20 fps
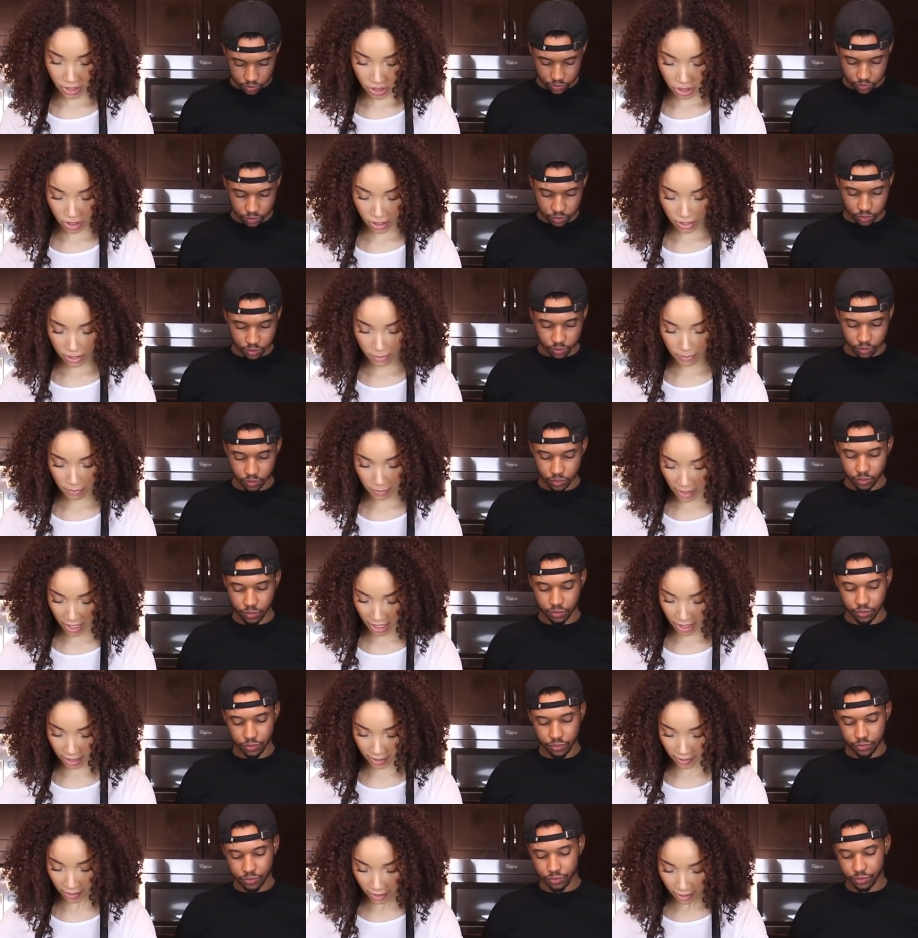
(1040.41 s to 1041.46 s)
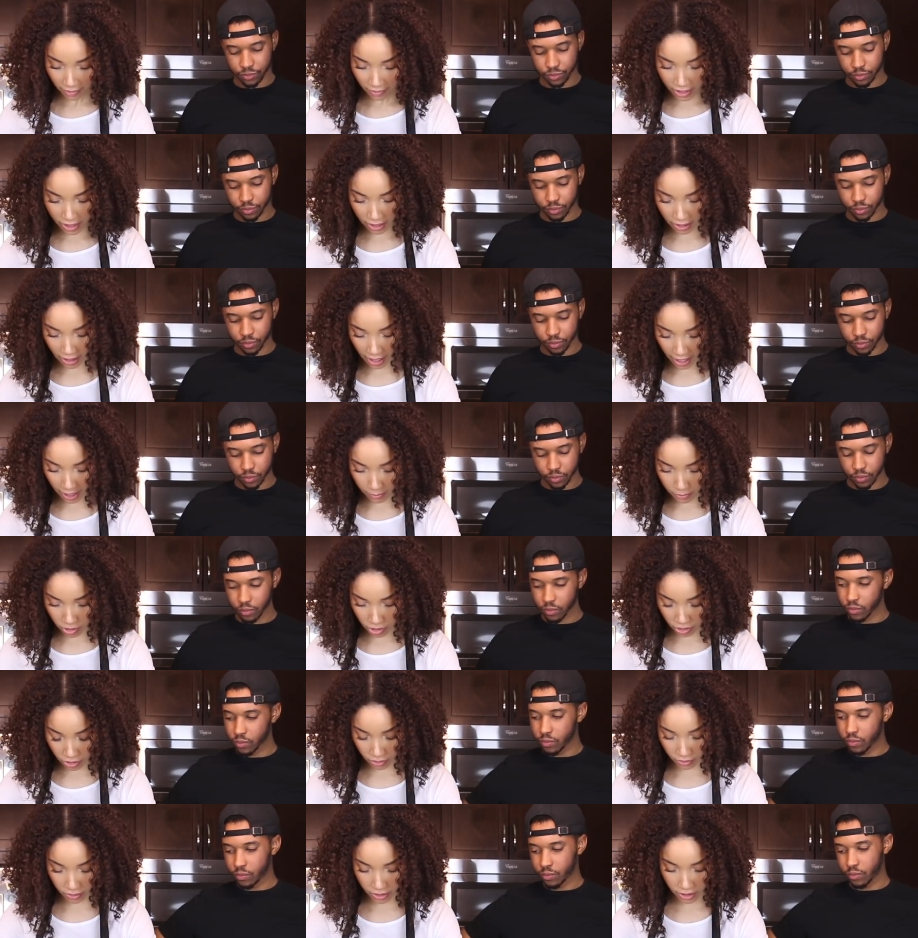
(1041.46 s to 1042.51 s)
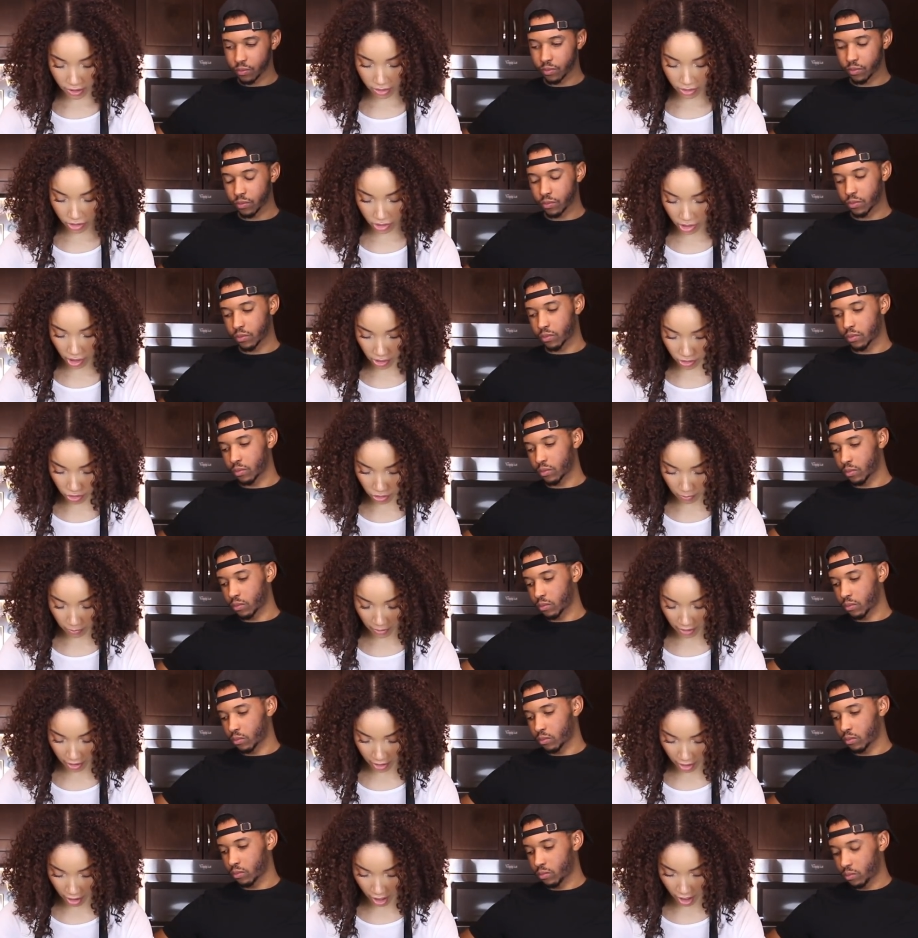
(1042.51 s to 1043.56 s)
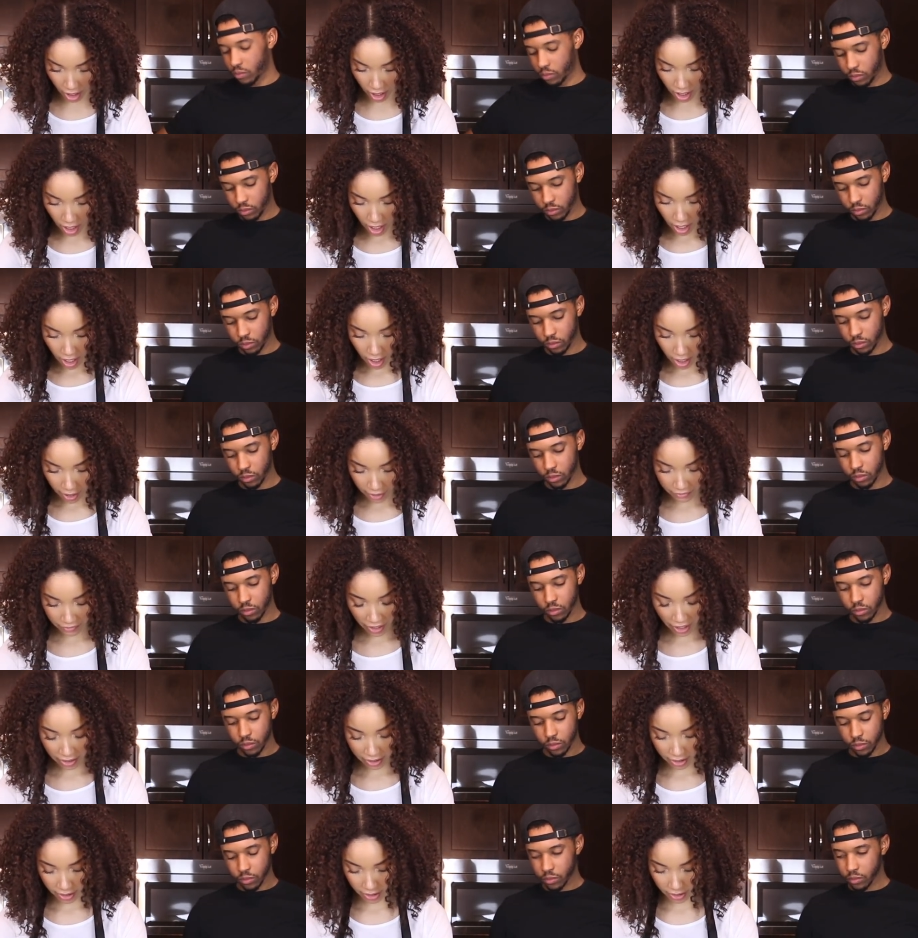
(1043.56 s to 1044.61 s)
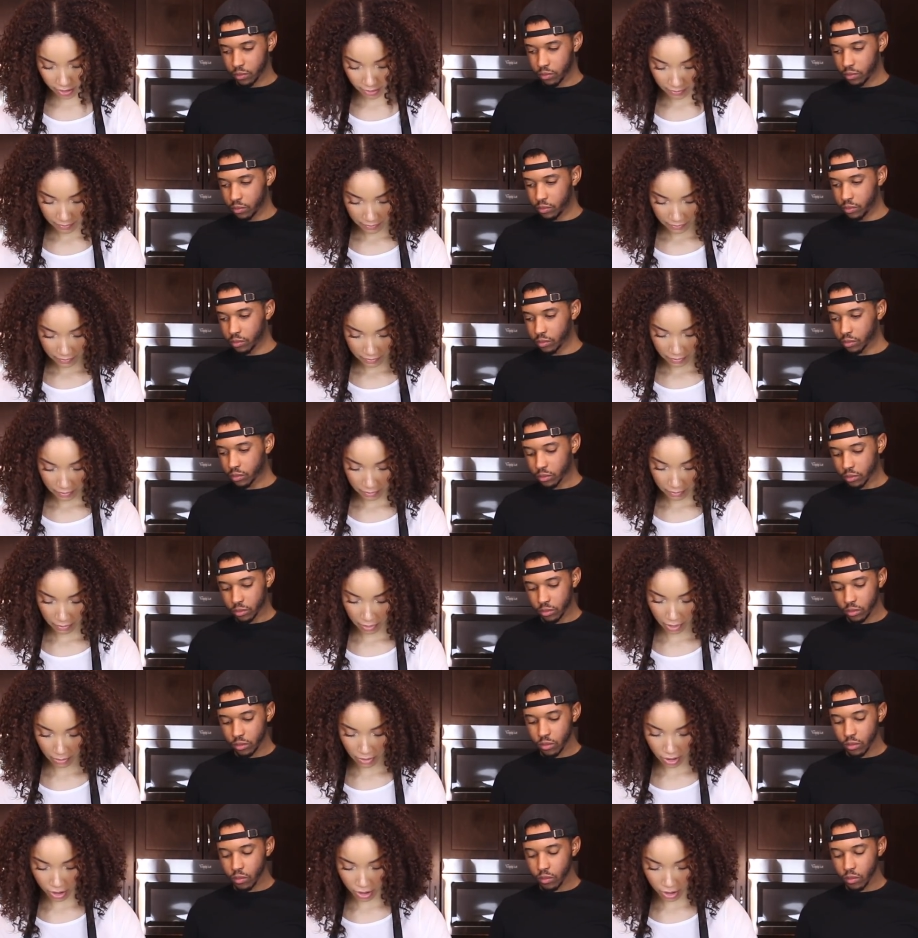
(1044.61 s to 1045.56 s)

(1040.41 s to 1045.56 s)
Speaker 1: it's just mint leaves, lime juice, ginger beer, and vodka, pretty